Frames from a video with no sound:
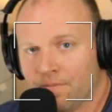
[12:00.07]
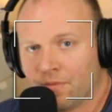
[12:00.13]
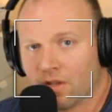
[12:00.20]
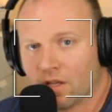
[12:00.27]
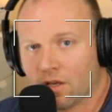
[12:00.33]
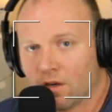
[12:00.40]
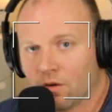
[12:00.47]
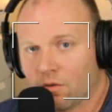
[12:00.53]

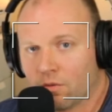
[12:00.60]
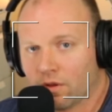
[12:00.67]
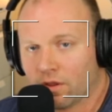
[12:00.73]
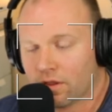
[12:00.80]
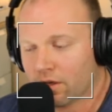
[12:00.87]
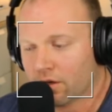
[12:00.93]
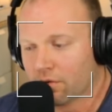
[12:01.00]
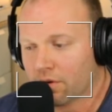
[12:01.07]
with
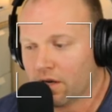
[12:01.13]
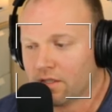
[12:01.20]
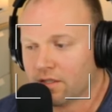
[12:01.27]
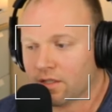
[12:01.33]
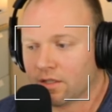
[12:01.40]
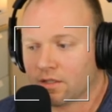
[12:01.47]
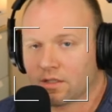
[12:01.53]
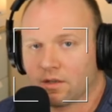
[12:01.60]
the
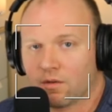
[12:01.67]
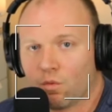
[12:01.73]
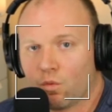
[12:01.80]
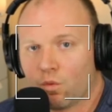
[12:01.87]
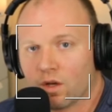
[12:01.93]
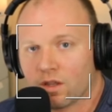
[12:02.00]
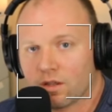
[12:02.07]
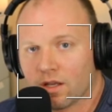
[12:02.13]
Gracies and
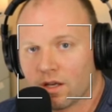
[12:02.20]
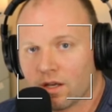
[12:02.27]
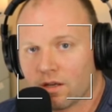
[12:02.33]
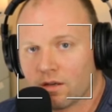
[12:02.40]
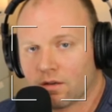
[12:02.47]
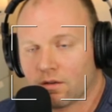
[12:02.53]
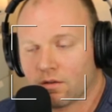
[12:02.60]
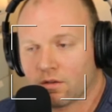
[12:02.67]
what that
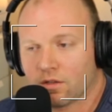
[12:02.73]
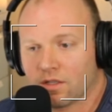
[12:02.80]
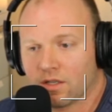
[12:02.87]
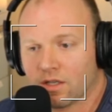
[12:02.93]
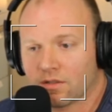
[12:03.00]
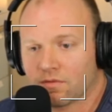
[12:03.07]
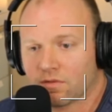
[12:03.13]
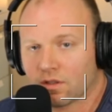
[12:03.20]

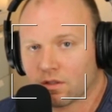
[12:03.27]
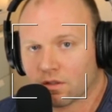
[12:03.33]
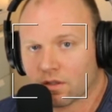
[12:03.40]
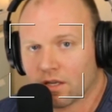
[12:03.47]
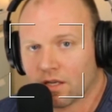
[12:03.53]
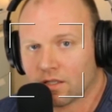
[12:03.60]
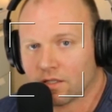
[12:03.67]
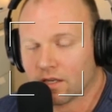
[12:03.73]
does for little kids.